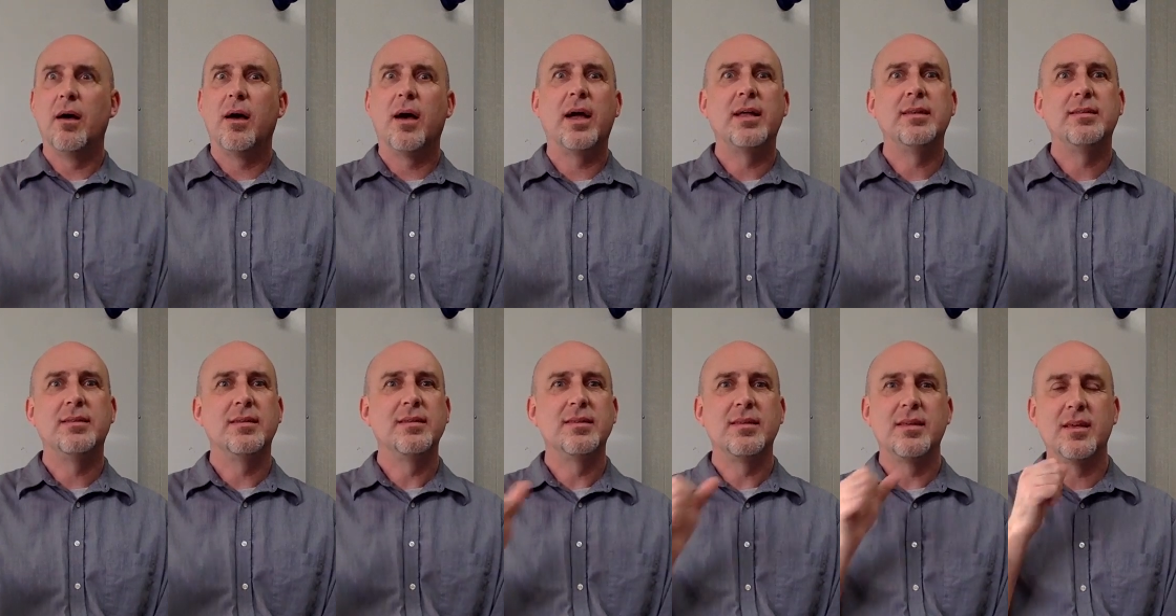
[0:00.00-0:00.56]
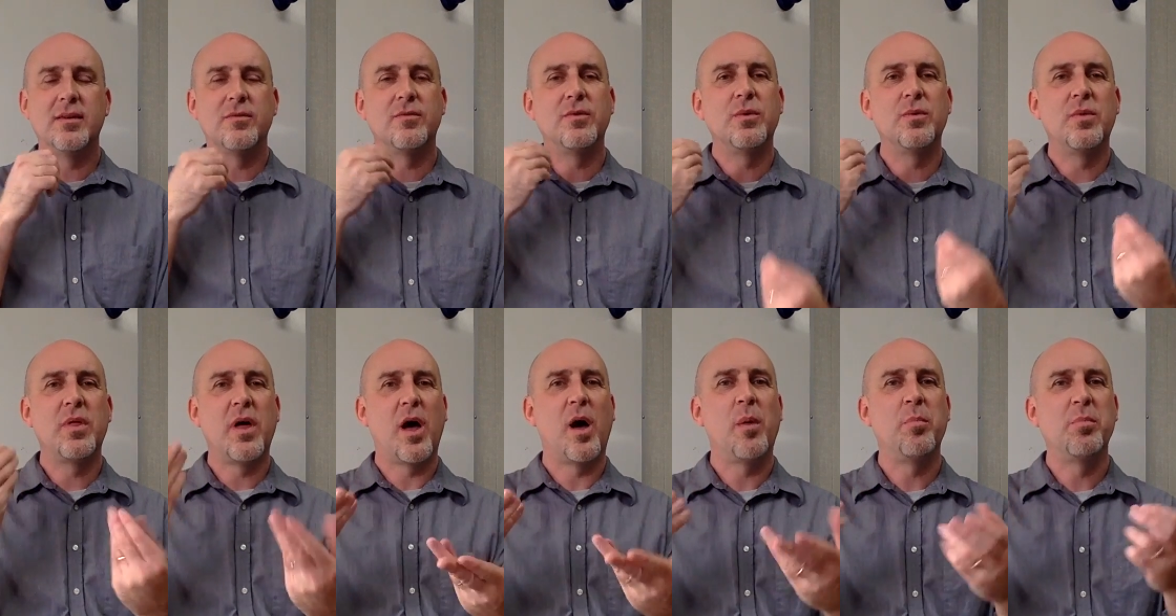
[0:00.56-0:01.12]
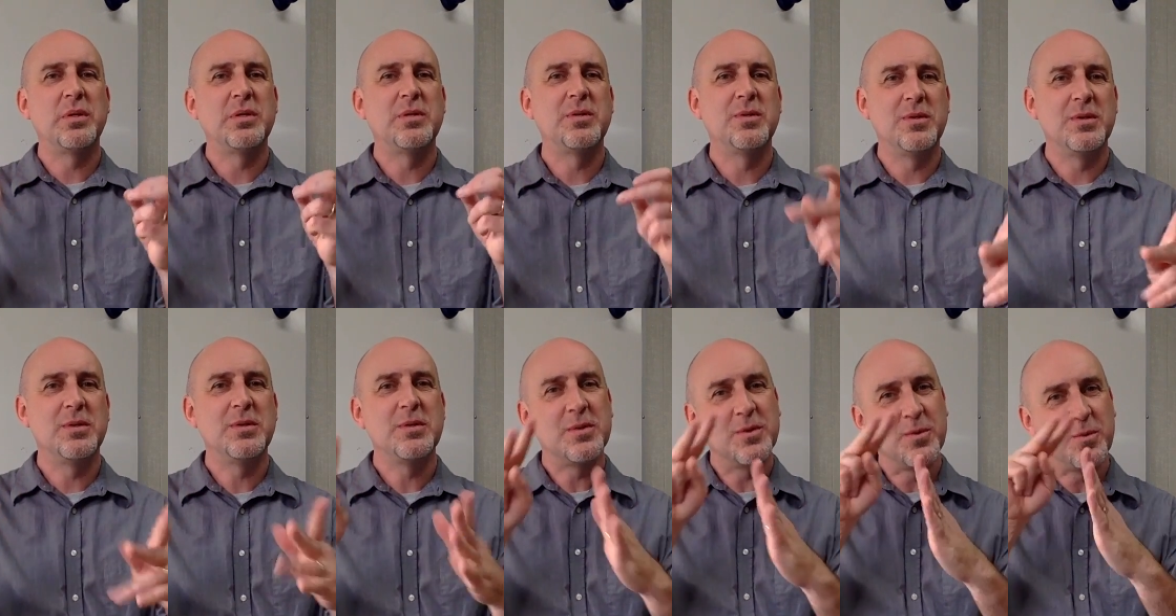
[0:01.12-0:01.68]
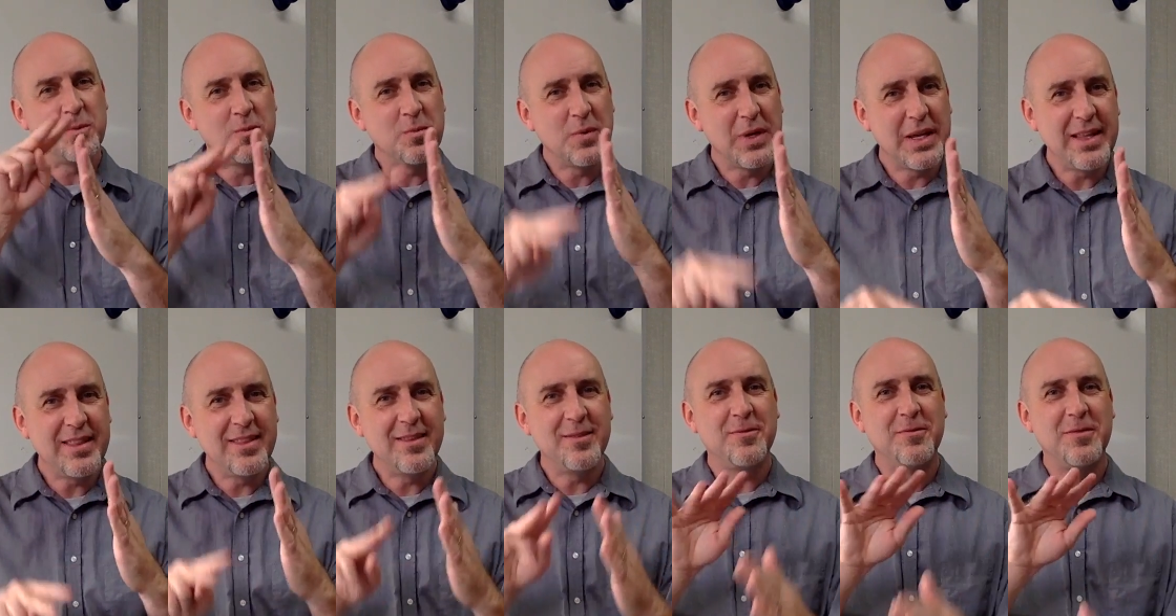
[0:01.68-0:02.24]
I didn't give you the opportunity to
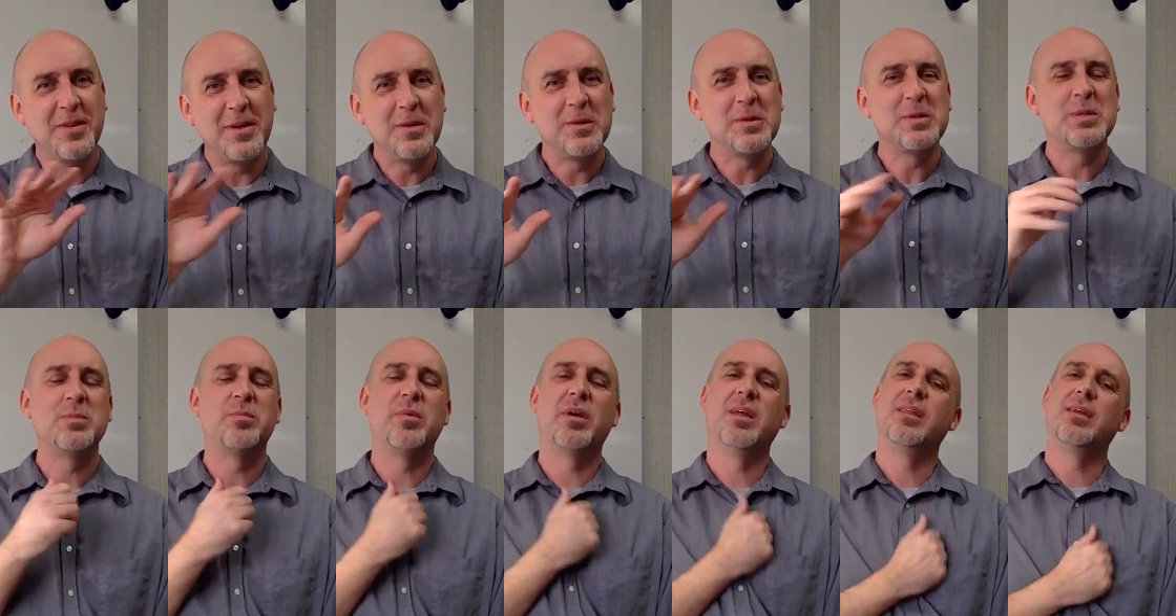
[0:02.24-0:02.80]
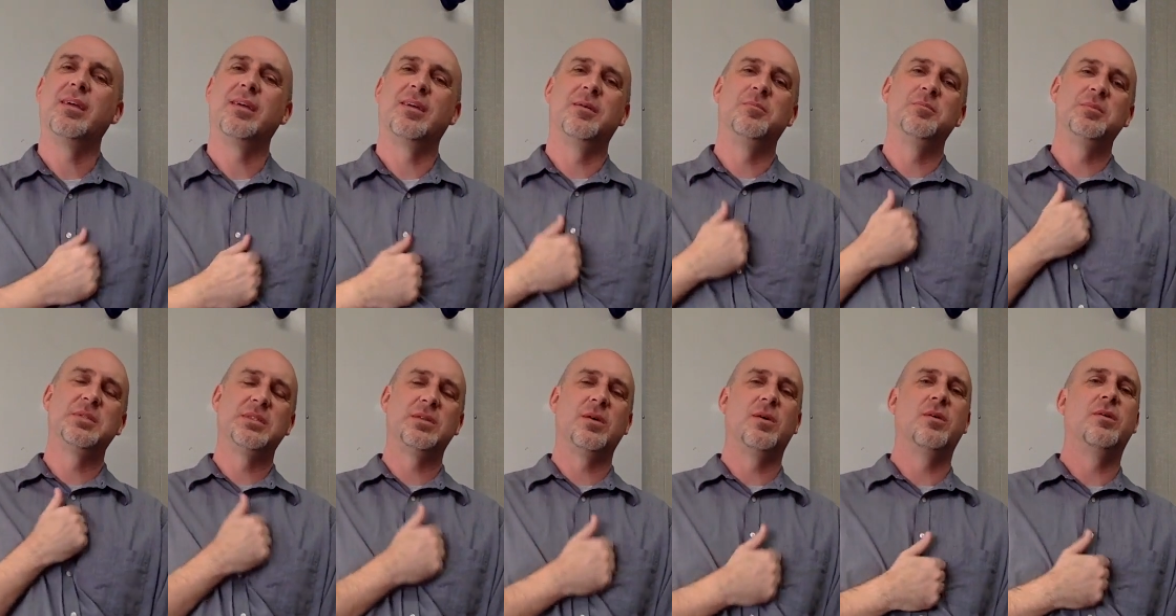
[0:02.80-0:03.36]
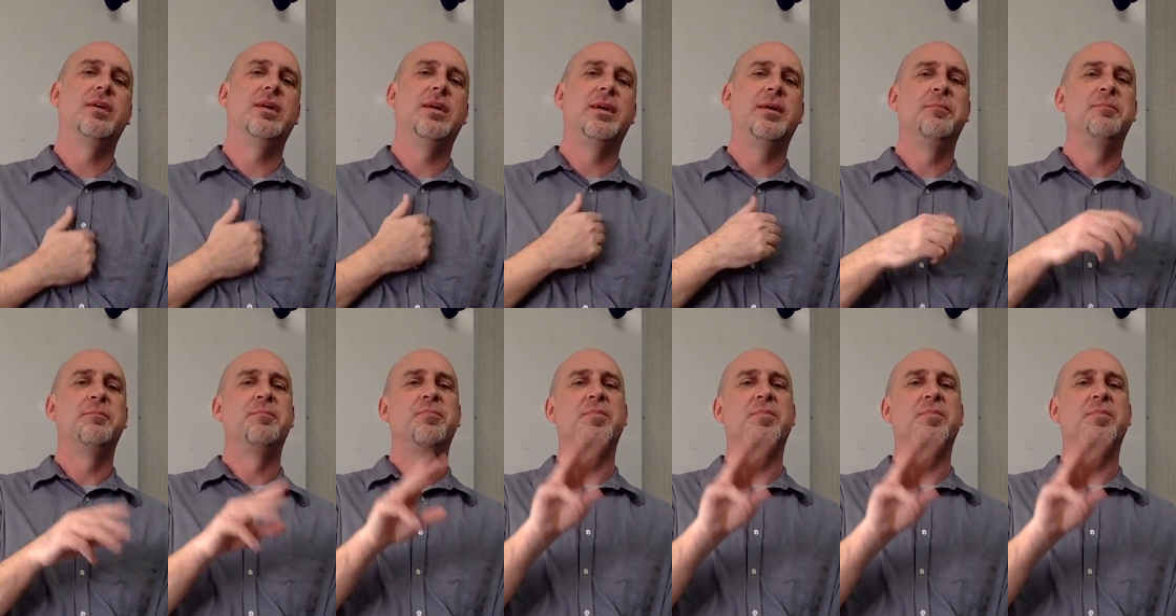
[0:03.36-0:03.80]
read the finger spelling, I'm sorry.